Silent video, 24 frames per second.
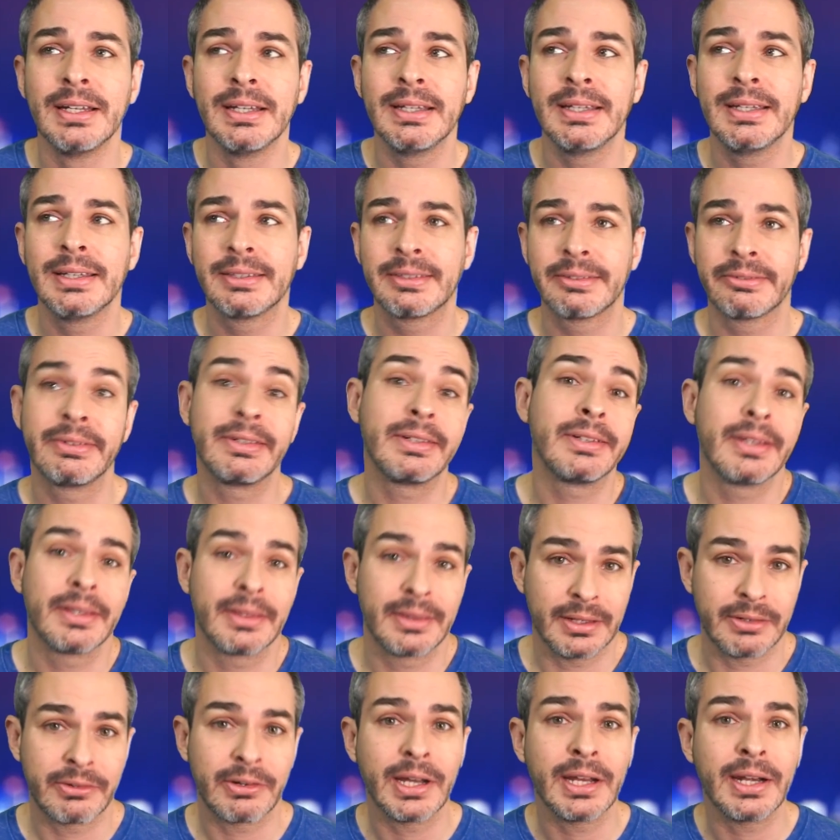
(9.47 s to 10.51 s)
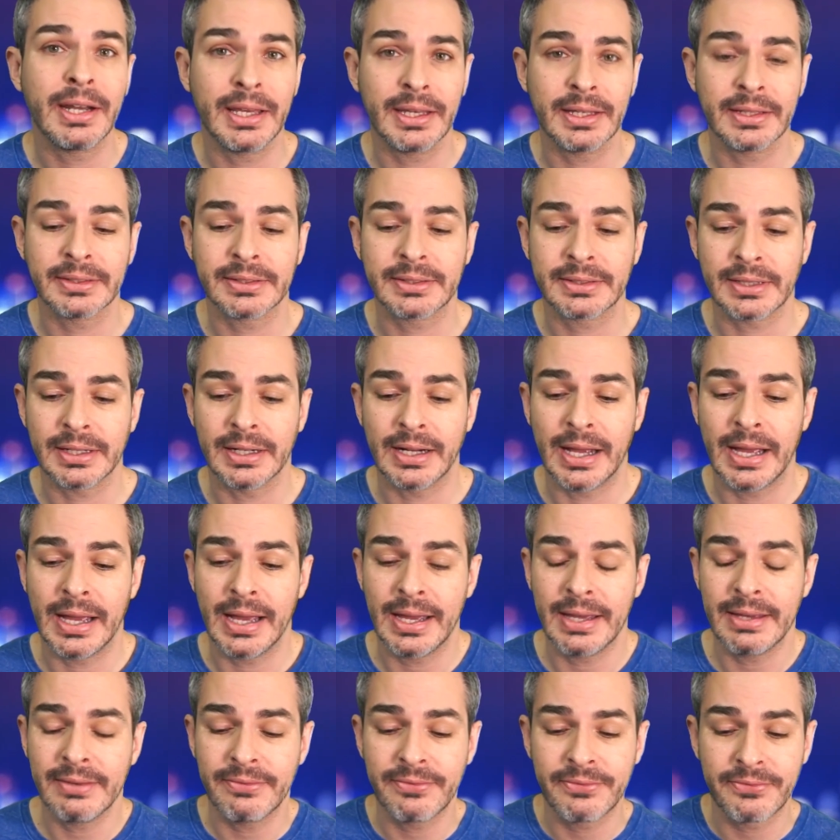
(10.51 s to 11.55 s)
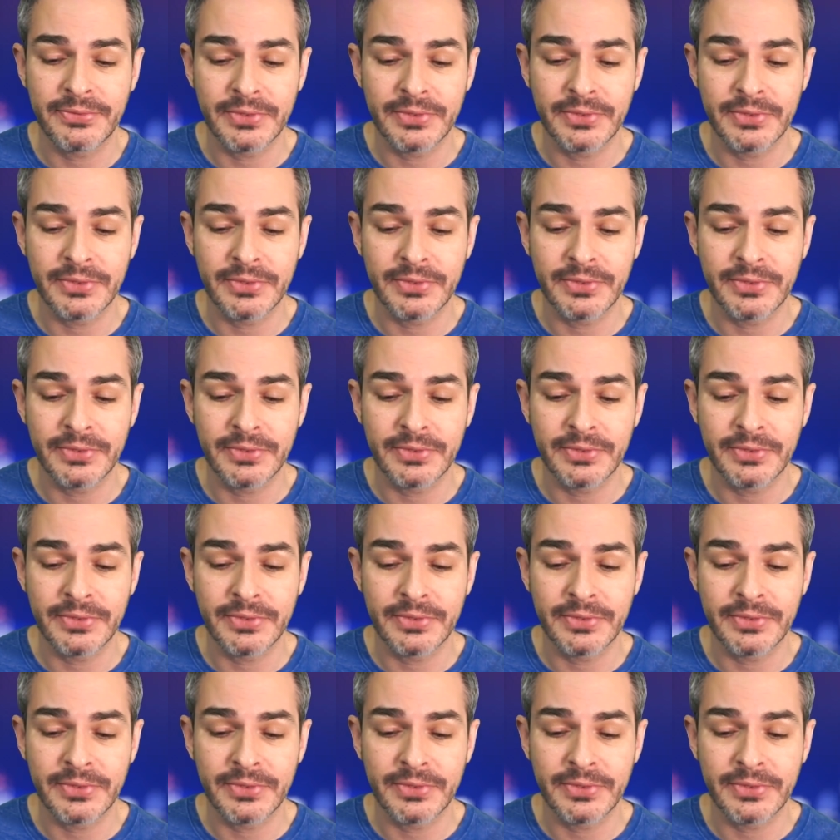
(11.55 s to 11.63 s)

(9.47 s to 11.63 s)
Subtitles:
is really the right answer. I